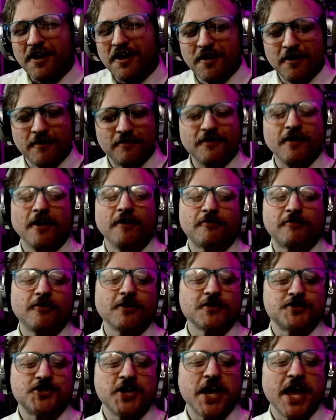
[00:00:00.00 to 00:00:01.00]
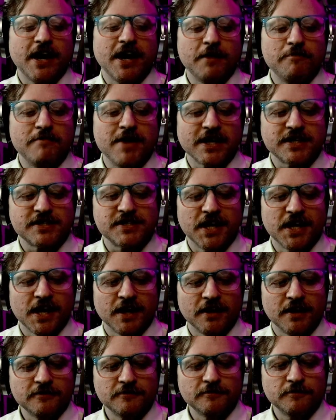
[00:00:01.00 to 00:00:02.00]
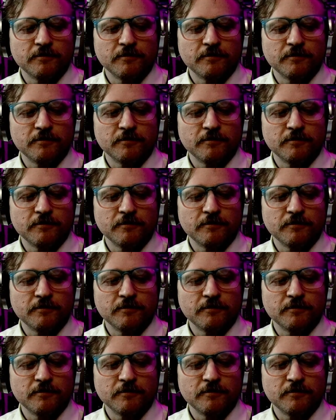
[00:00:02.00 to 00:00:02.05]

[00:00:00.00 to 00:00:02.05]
Of, of Christianity mixed in.